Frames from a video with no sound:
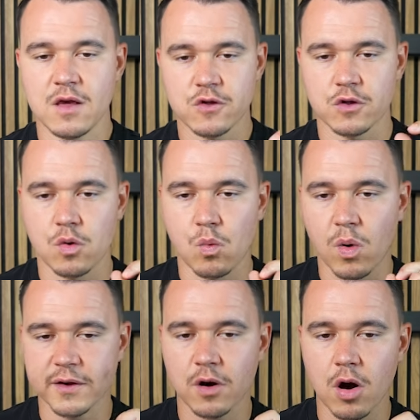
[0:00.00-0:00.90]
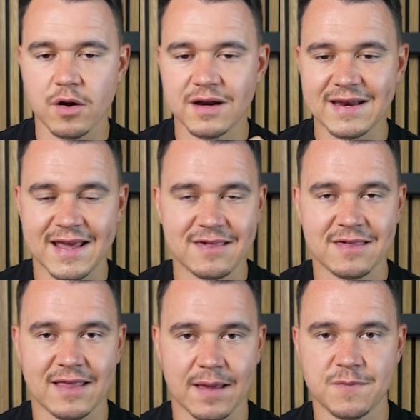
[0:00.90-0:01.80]
So what are the next
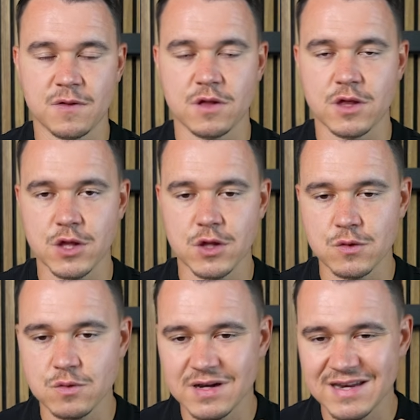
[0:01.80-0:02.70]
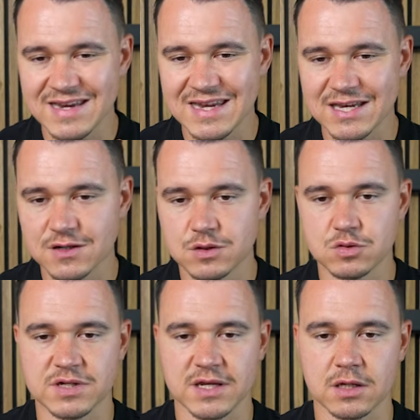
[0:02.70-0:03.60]
steps you need to
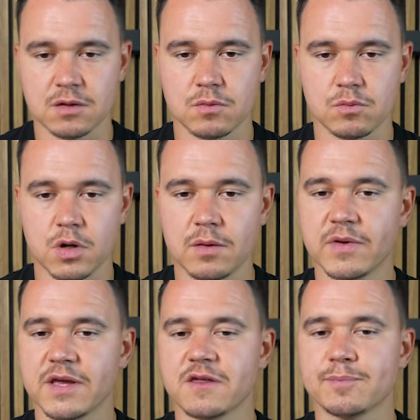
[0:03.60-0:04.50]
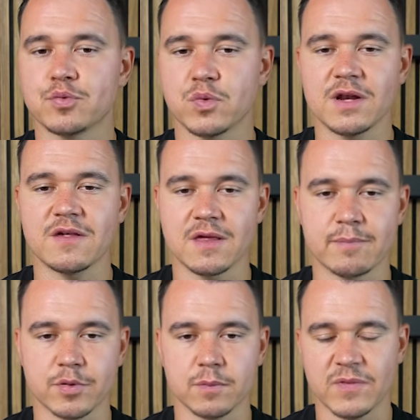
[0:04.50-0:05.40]
take? Well, it's pretty simple.